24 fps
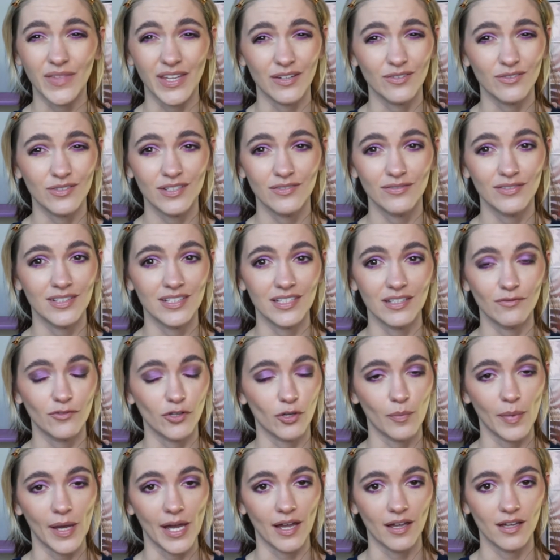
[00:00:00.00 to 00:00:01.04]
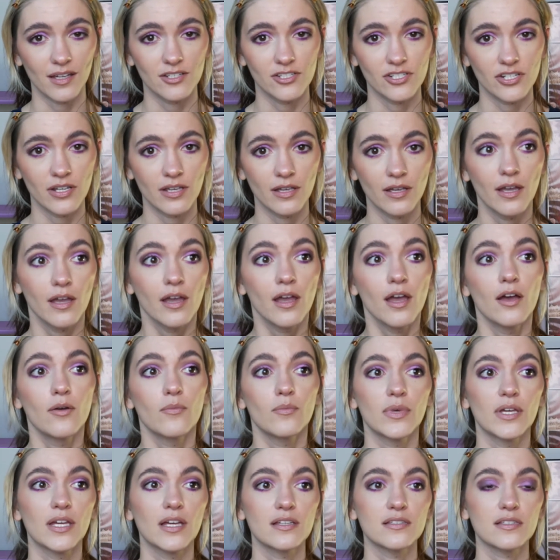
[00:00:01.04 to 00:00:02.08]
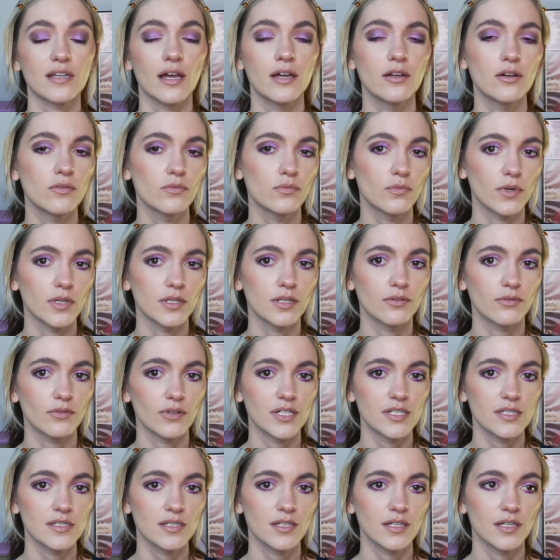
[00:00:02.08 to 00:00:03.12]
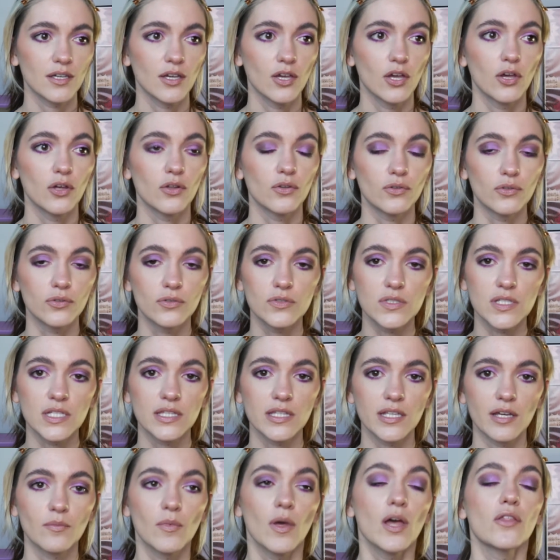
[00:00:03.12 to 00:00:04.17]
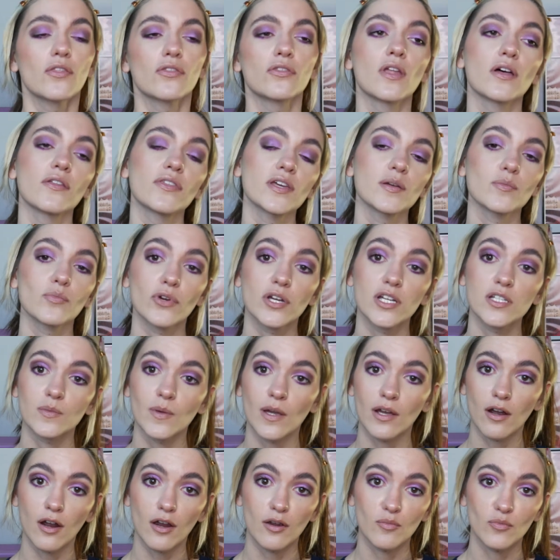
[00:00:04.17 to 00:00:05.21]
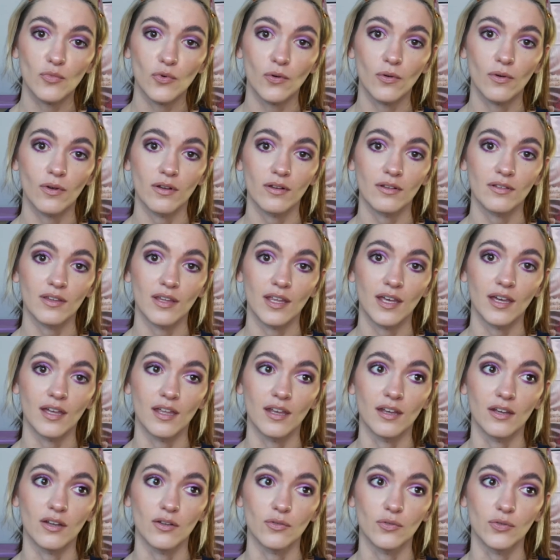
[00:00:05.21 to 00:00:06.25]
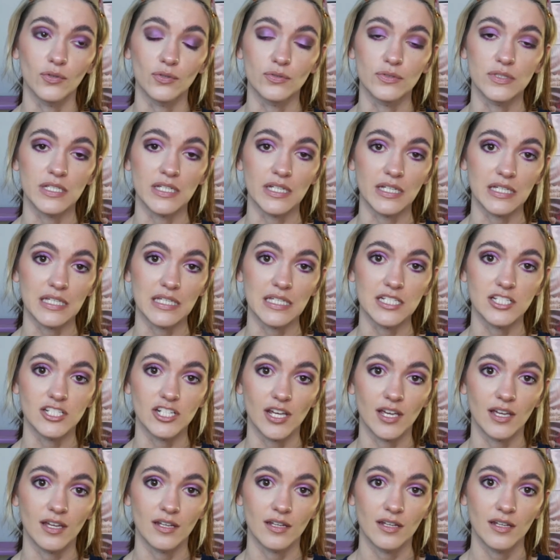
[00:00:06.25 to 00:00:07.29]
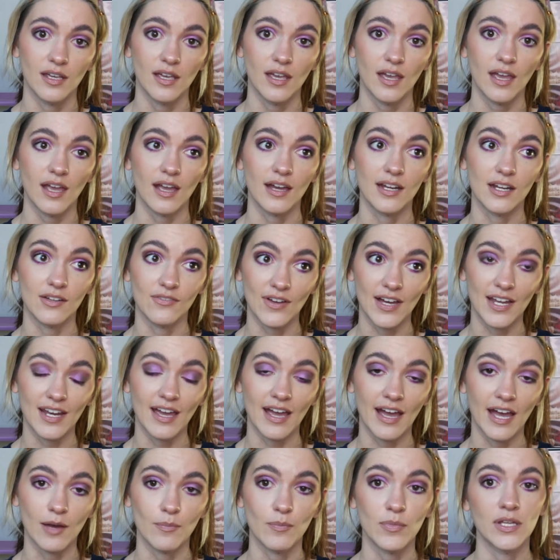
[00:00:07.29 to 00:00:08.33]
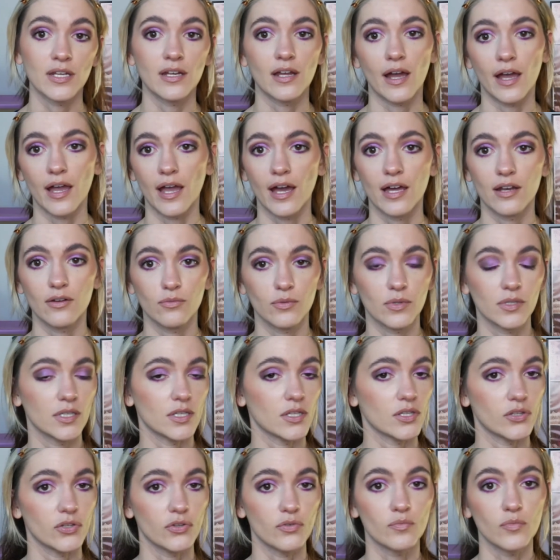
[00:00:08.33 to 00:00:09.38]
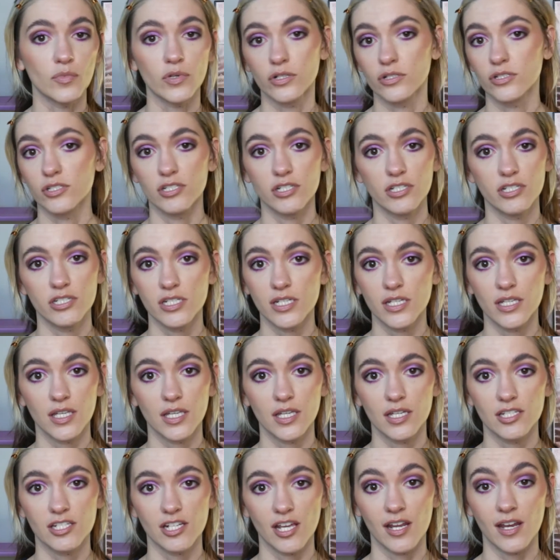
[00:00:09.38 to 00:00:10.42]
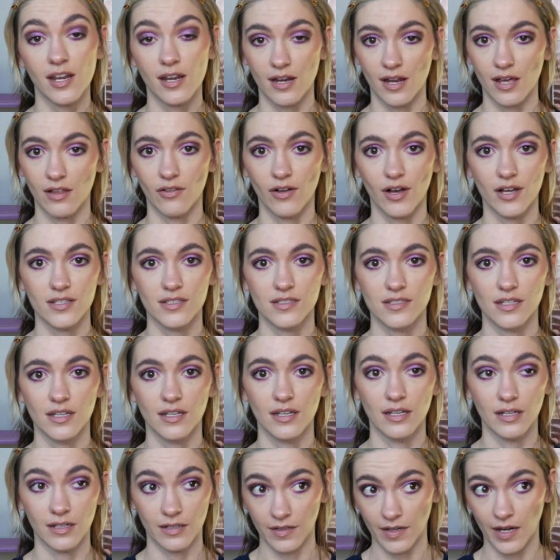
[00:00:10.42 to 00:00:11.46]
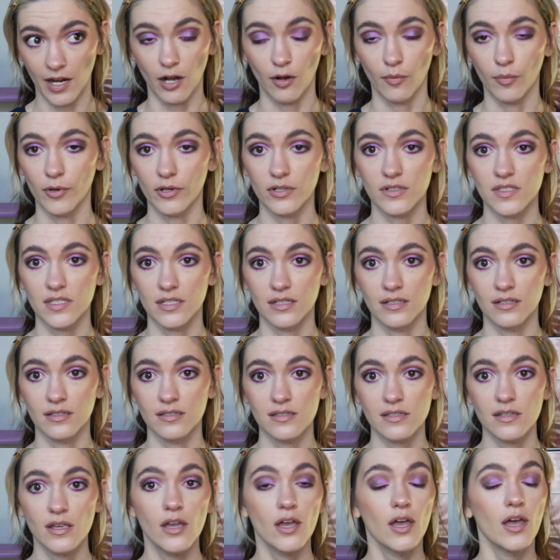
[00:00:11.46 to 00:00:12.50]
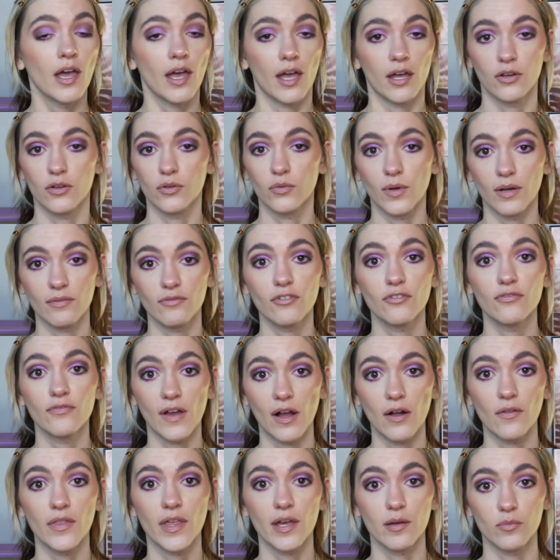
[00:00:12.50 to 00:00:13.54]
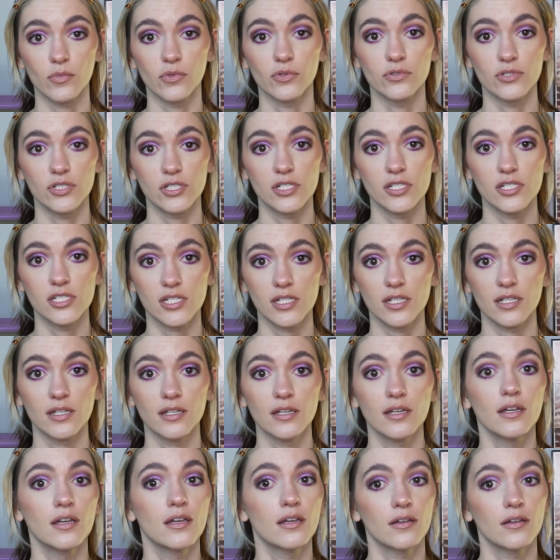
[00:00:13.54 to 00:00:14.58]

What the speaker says: they don't even leave their packaging because I don't want to risk losing them. Nothing breaks my heart more than losing a keychain. And I've had it happen. I had a really cute Monchichi keychain and I lost it in an Albertsons. And whoever found that Monchichi,